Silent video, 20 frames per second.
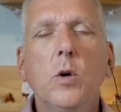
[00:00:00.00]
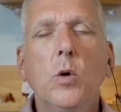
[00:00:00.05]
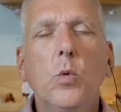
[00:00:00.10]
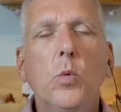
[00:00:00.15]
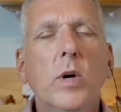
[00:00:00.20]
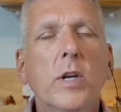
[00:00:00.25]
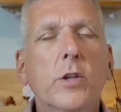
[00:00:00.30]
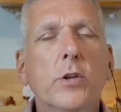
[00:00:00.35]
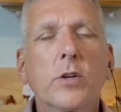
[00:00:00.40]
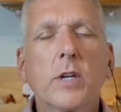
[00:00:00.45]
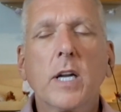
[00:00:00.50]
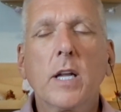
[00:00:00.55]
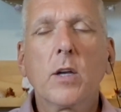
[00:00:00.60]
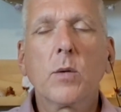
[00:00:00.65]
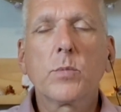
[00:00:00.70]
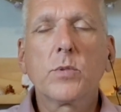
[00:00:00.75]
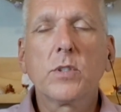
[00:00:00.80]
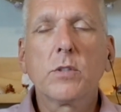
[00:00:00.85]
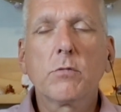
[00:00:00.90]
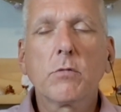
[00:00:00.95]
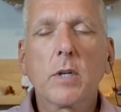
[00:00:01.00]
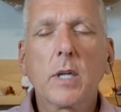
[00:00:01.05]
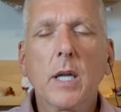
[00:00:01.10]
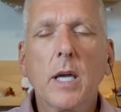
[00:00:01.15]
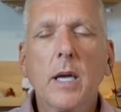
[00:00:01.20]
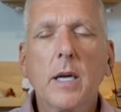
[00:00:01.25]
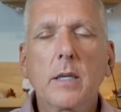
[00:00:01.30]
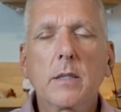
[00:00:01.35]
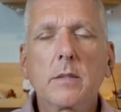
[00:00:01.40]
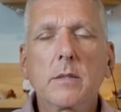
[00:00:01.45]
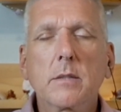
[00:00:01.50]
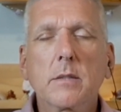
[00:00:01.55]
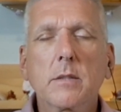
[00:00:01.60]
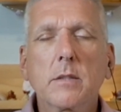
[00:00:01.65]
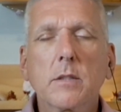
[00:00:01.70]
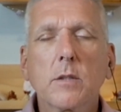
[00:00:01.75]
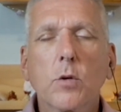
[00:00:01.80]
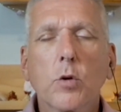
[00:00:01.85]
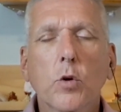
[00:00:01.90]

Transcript: Whether it helps you relax,